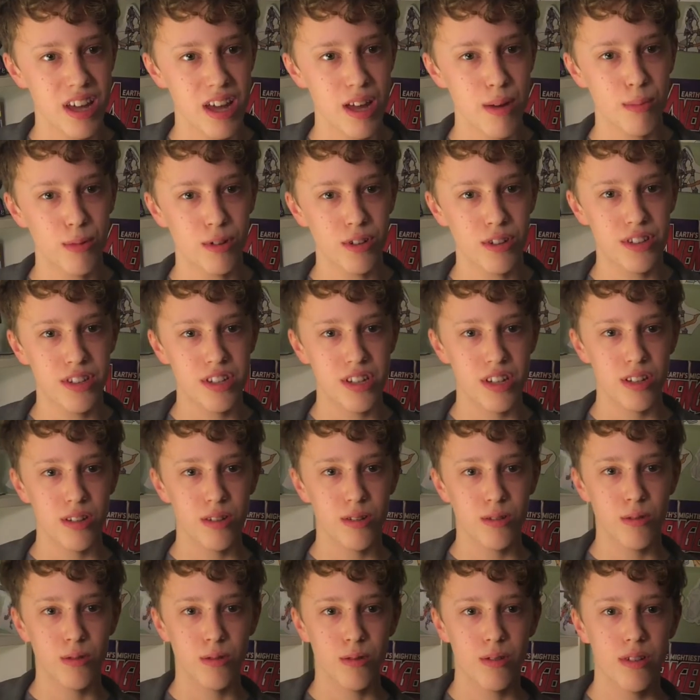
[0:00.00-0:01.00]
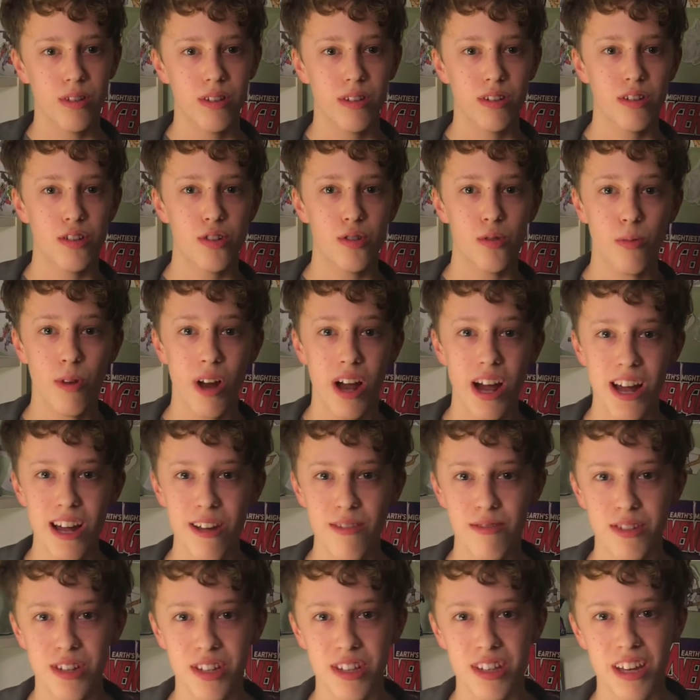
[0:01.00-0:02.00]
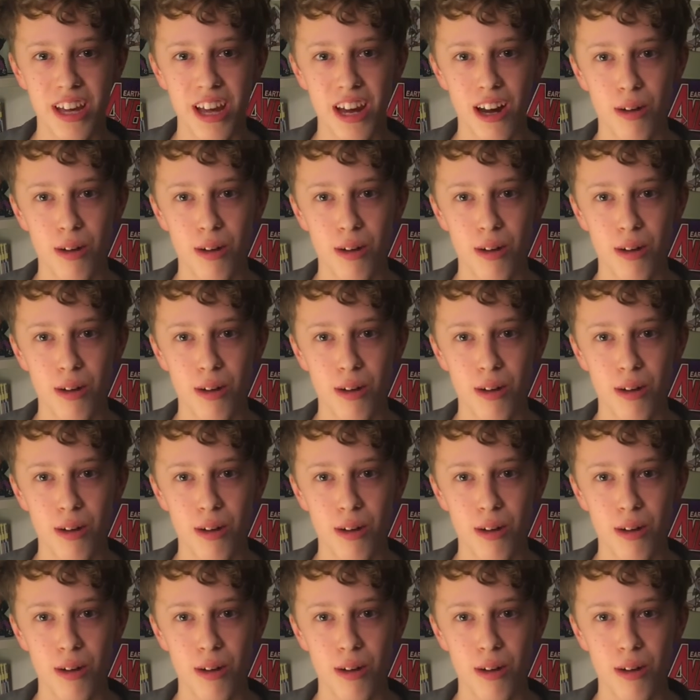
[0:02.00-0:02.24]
able to drive to the